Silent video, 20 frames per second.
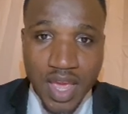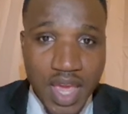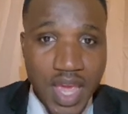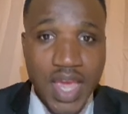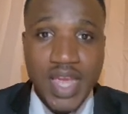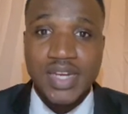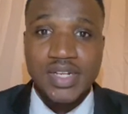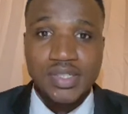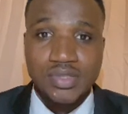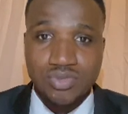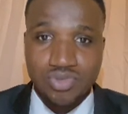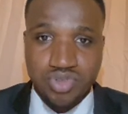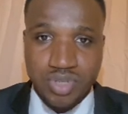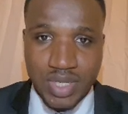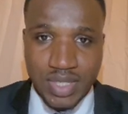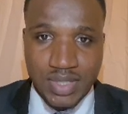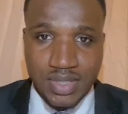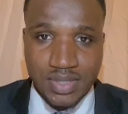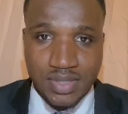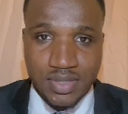any
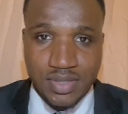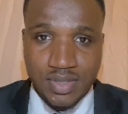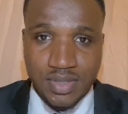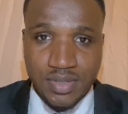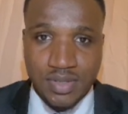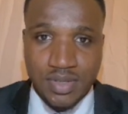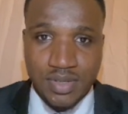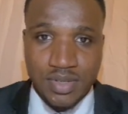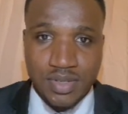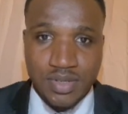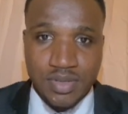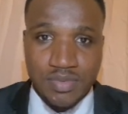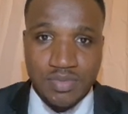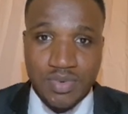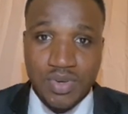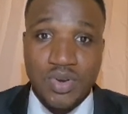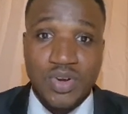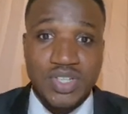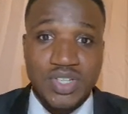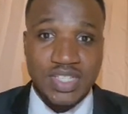threats
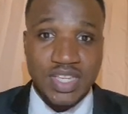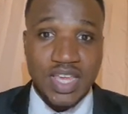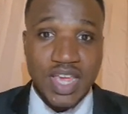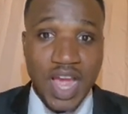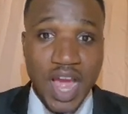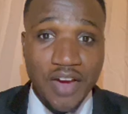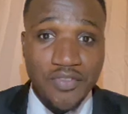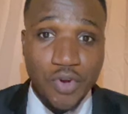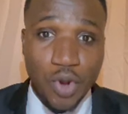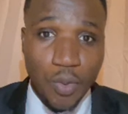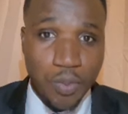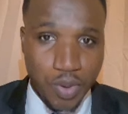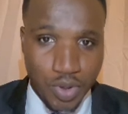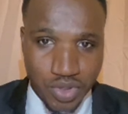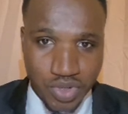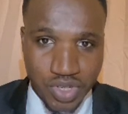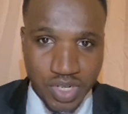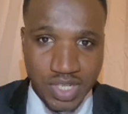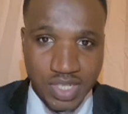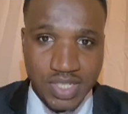because they have the
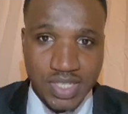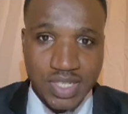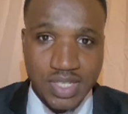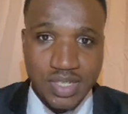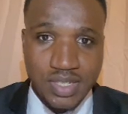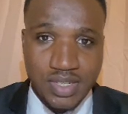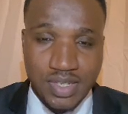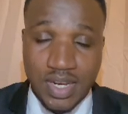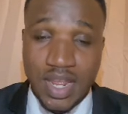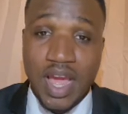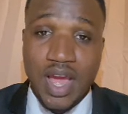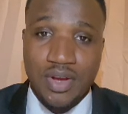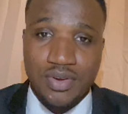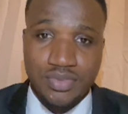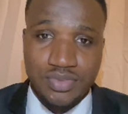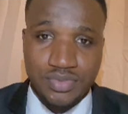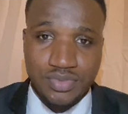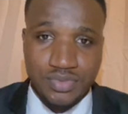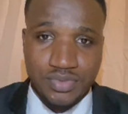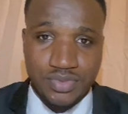opportunity
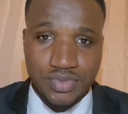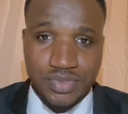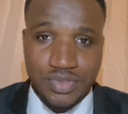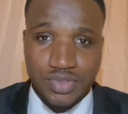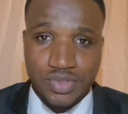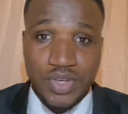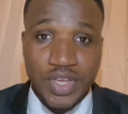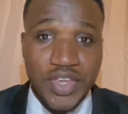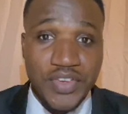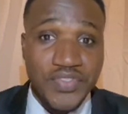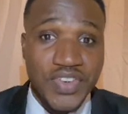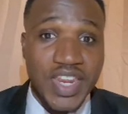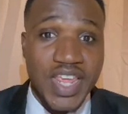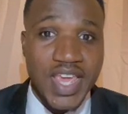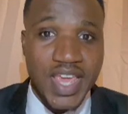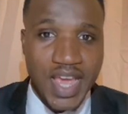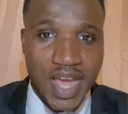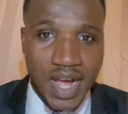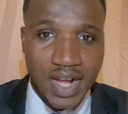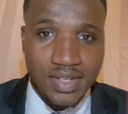now. So if
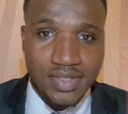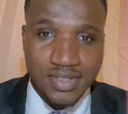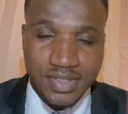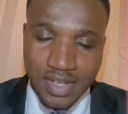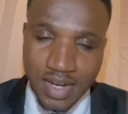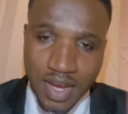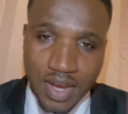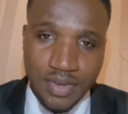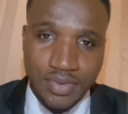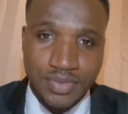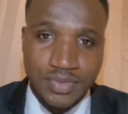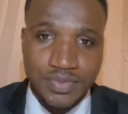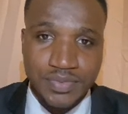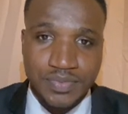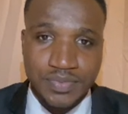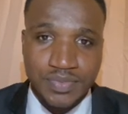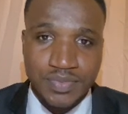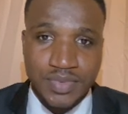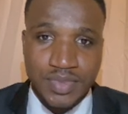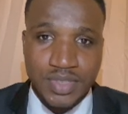they act now,
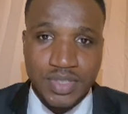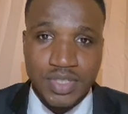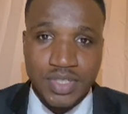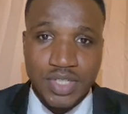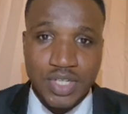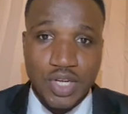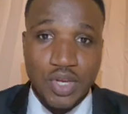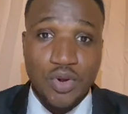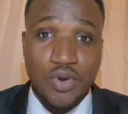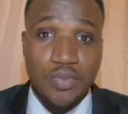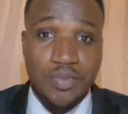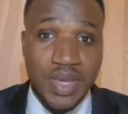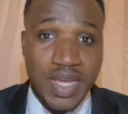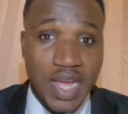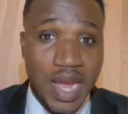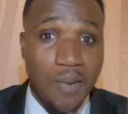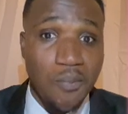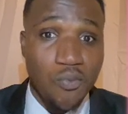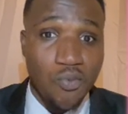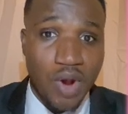they will
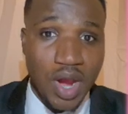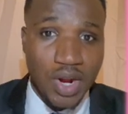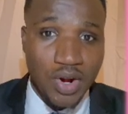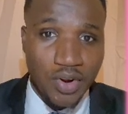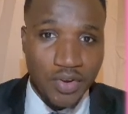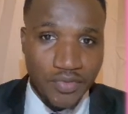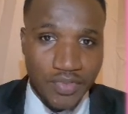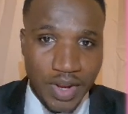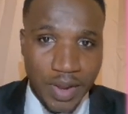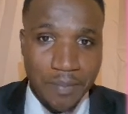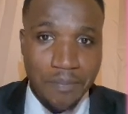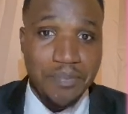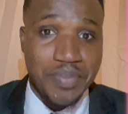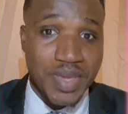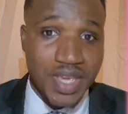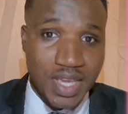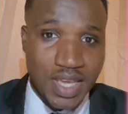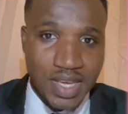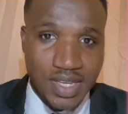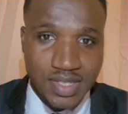become one of the
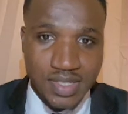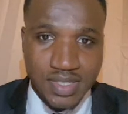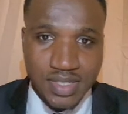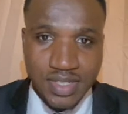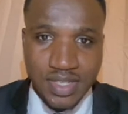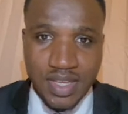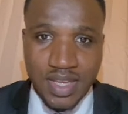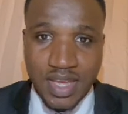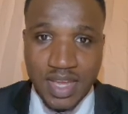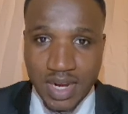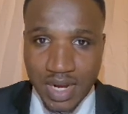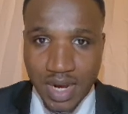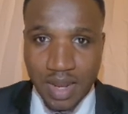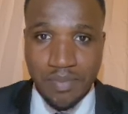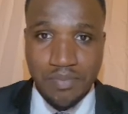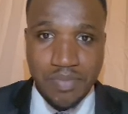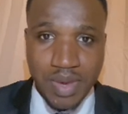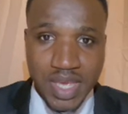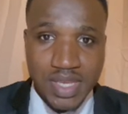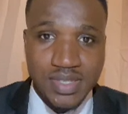biggest and the
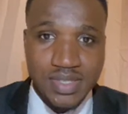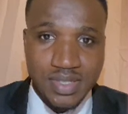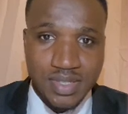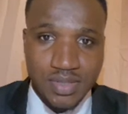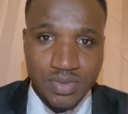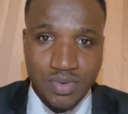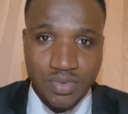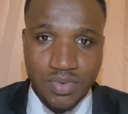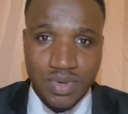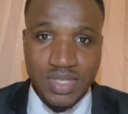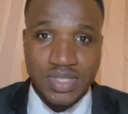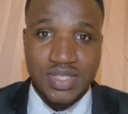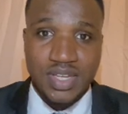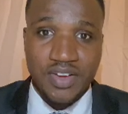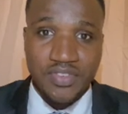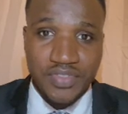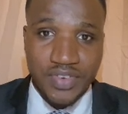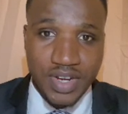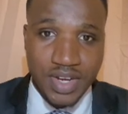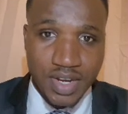best West
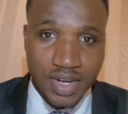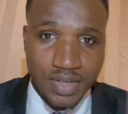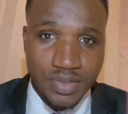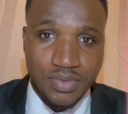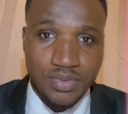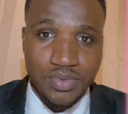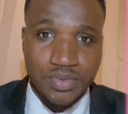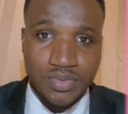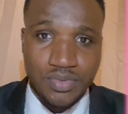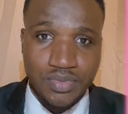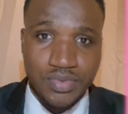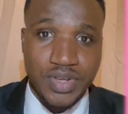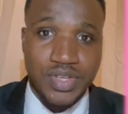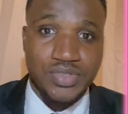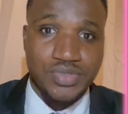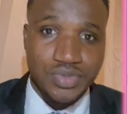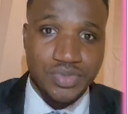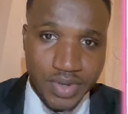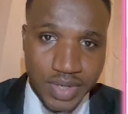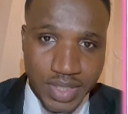African
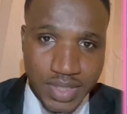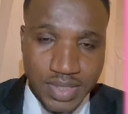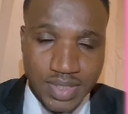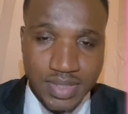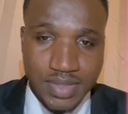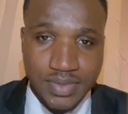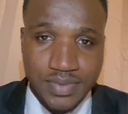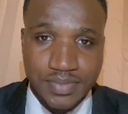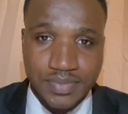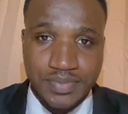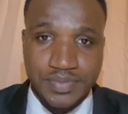restaurants.